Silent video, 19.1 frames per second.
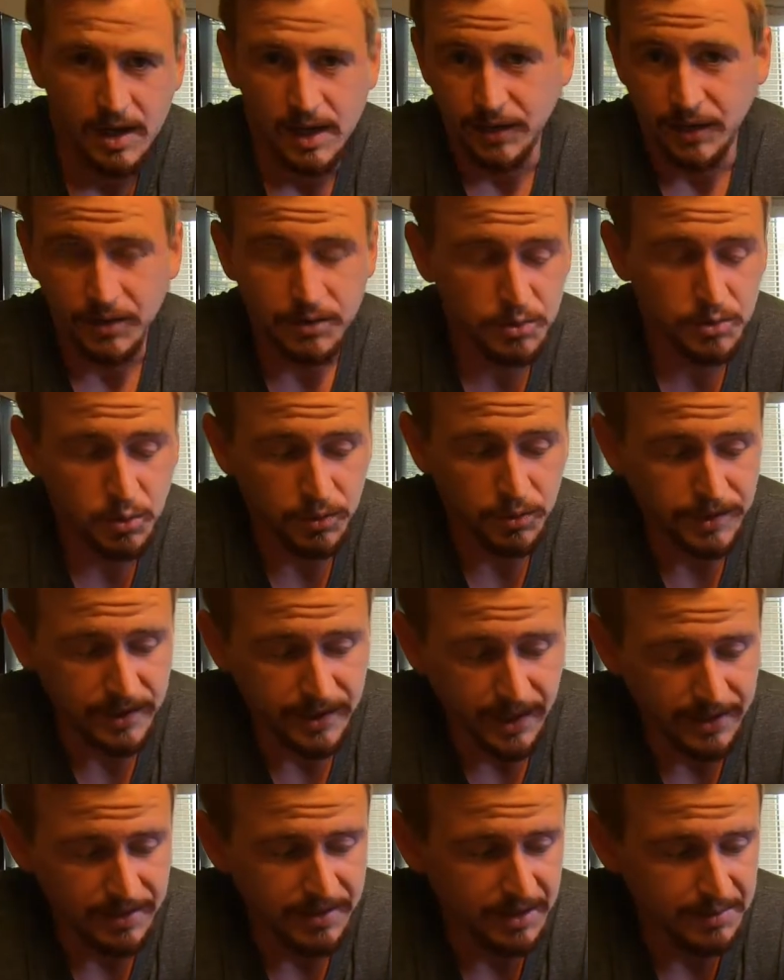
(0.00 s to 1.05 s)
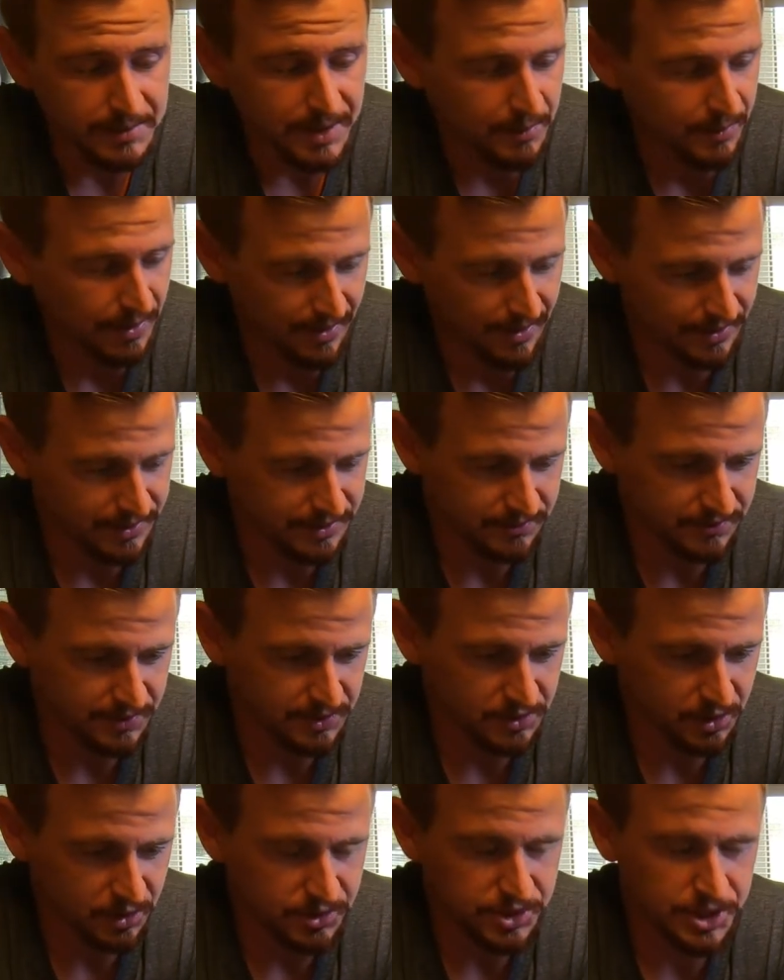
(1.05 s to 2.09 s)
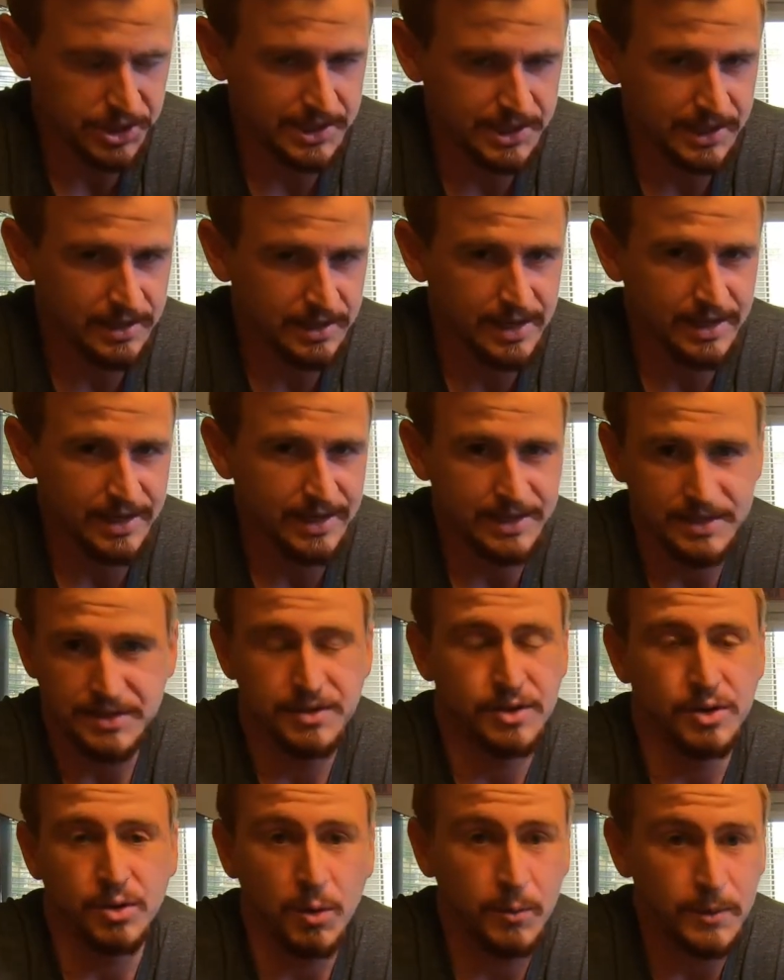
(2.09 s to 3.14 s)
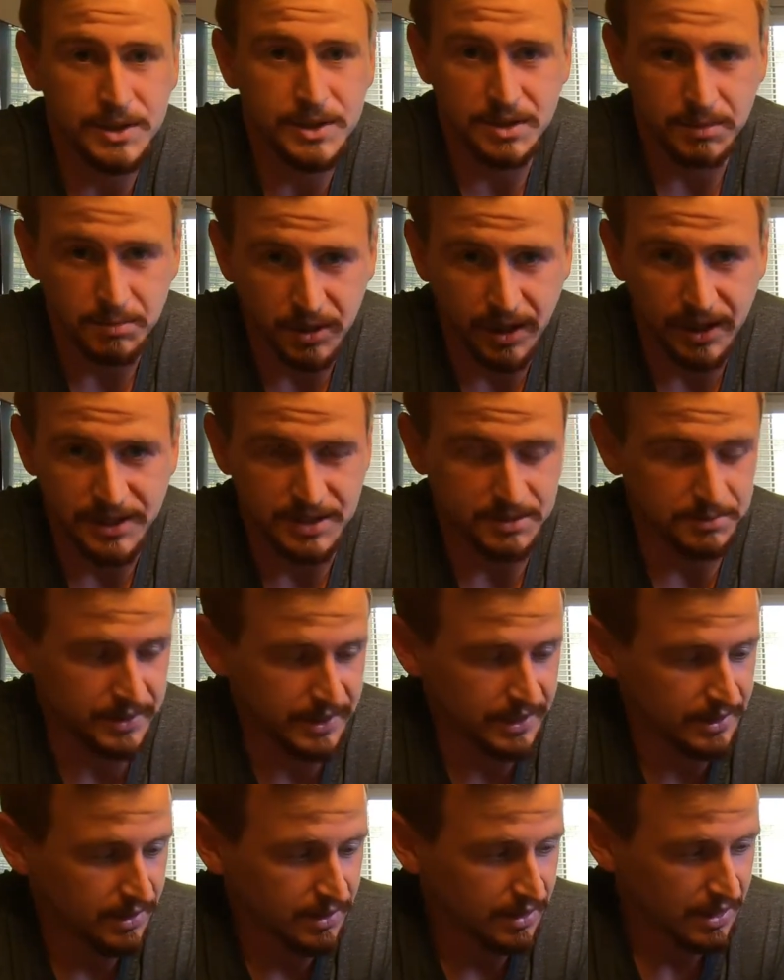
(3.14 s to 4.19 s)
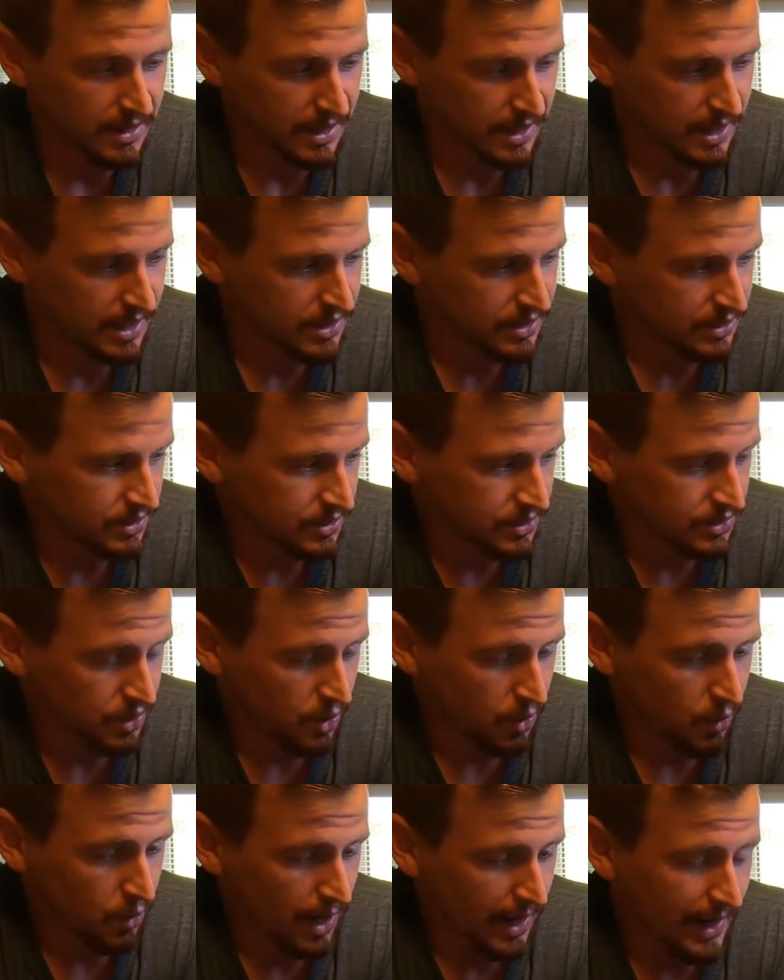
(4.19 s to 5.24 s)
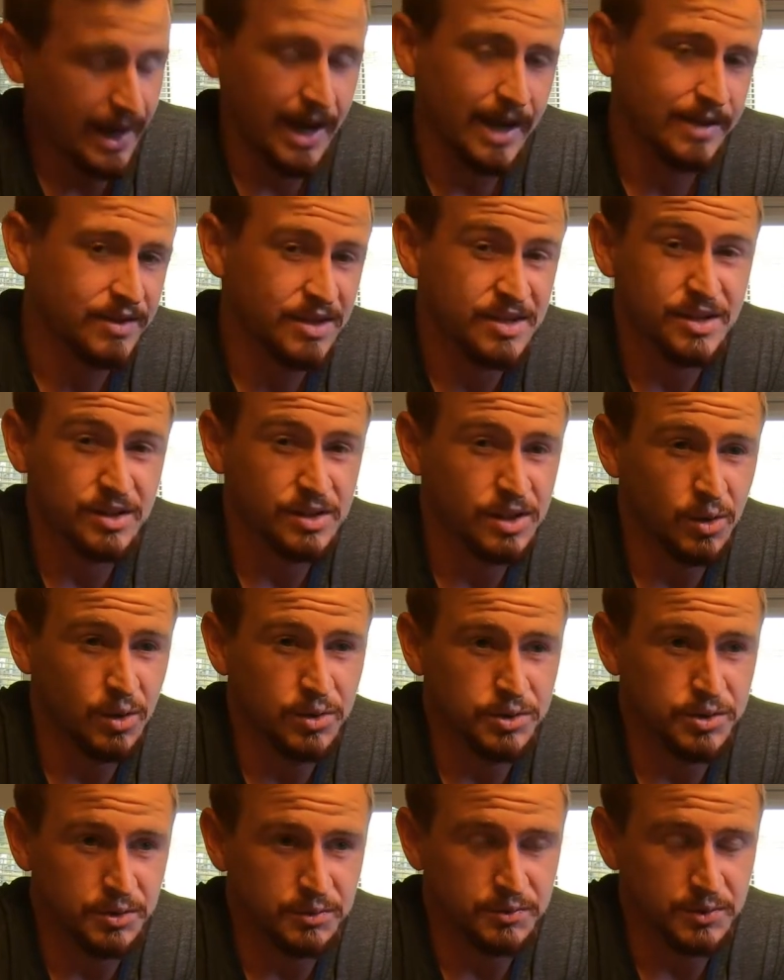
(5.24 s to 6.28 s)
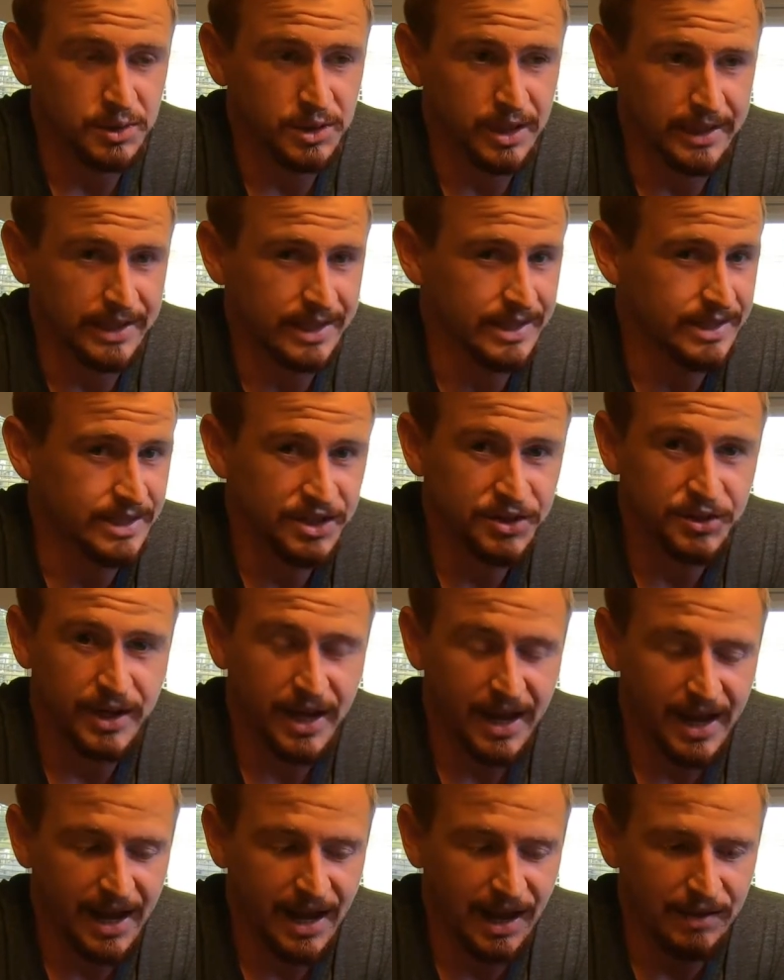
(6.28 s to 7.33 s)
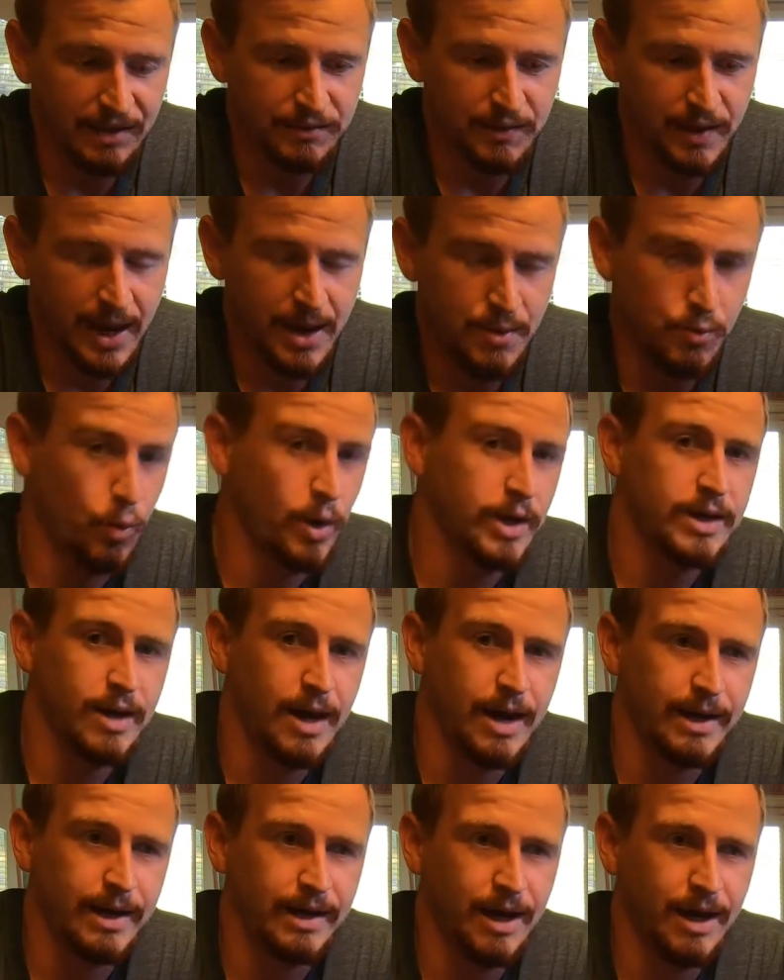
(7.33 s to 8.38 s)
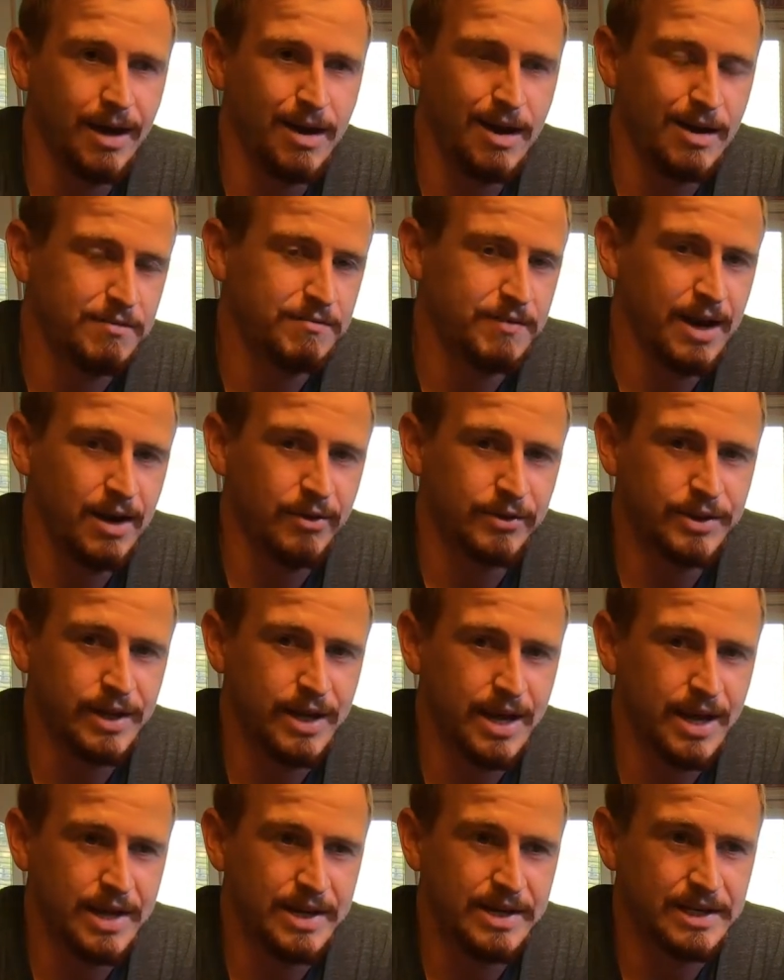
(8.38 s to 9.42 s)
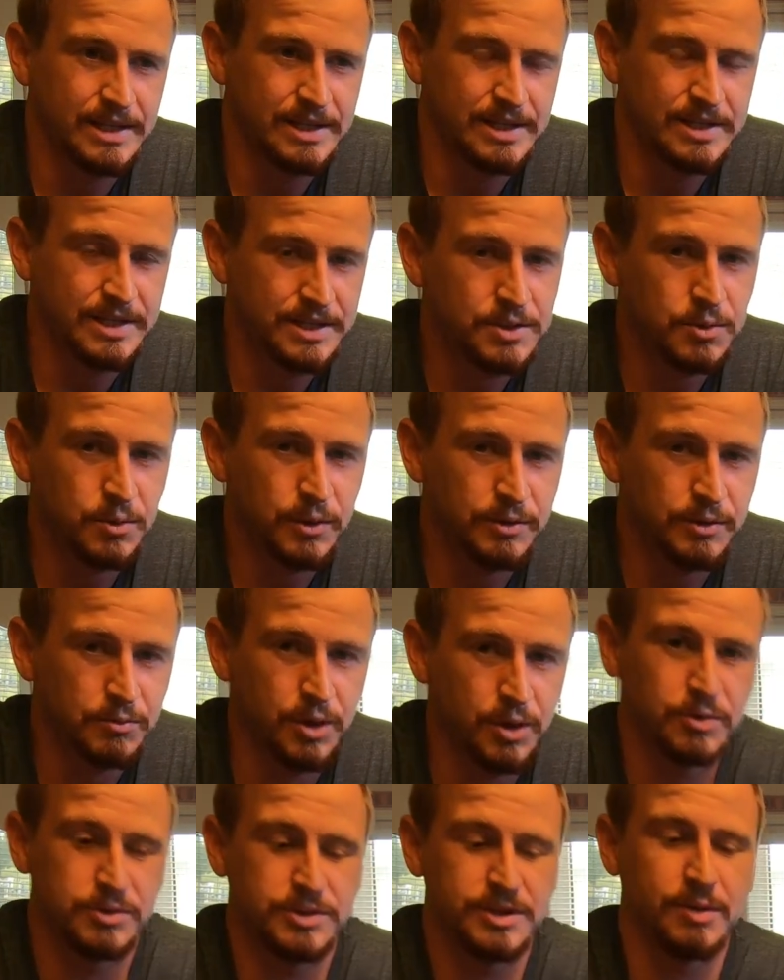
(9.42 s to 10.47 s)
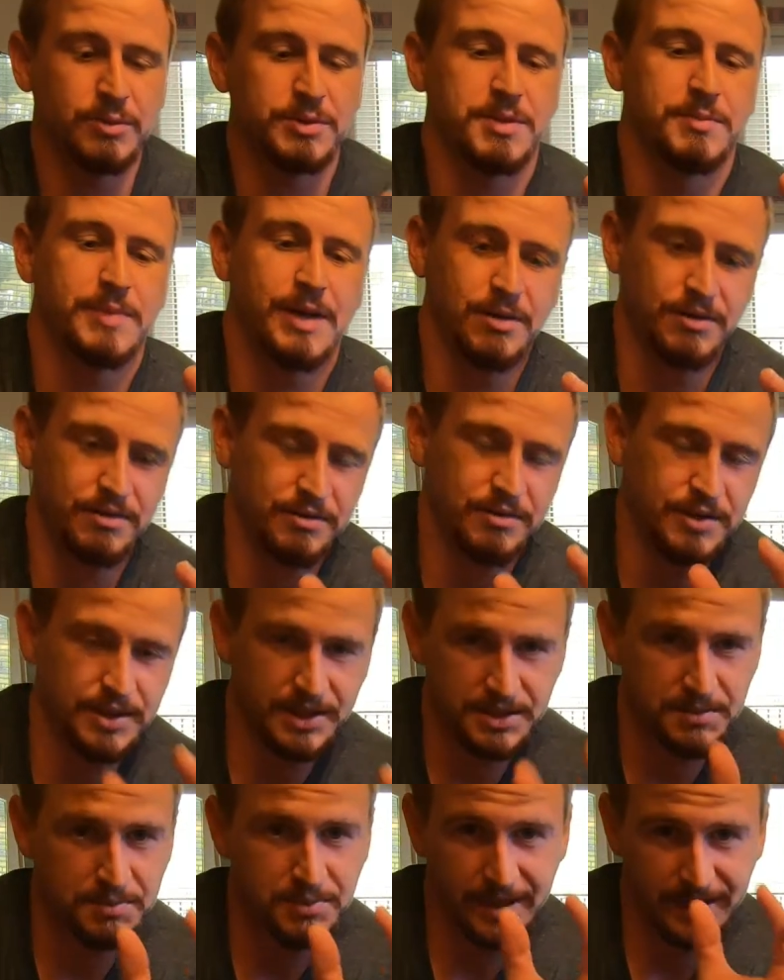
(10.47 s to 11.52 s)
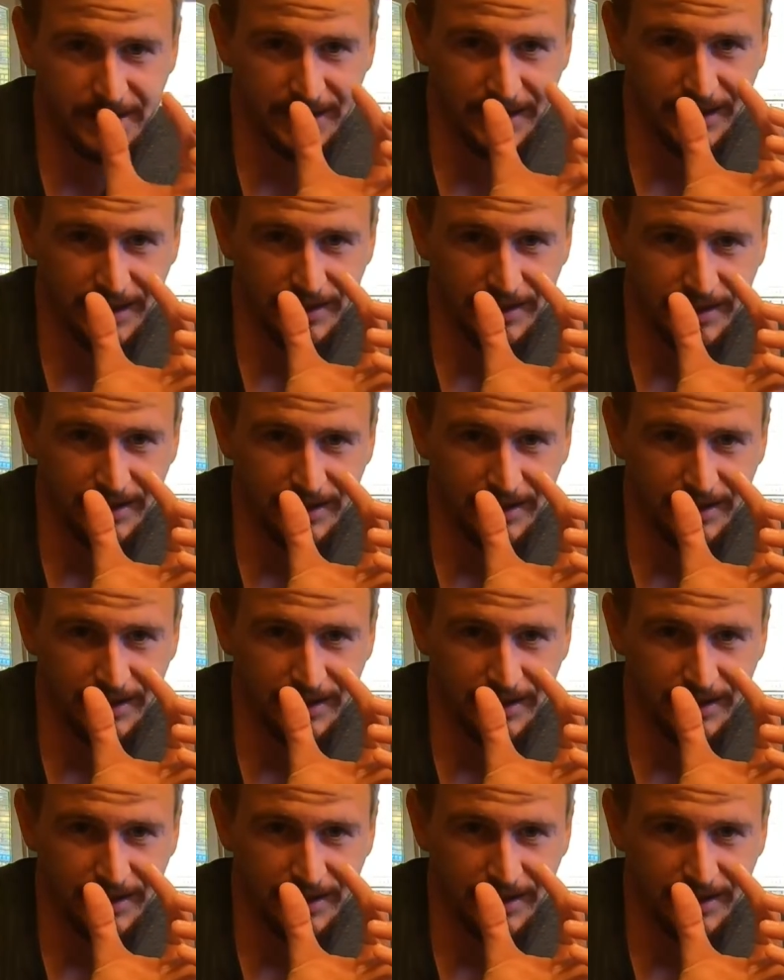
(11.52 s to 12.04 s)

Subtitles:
Another cool thing I think about bioactive enclosures is that they're always surprising me. So I had this enclosure for like a year and a half, and one night I found a discoid roach that was about this big in it.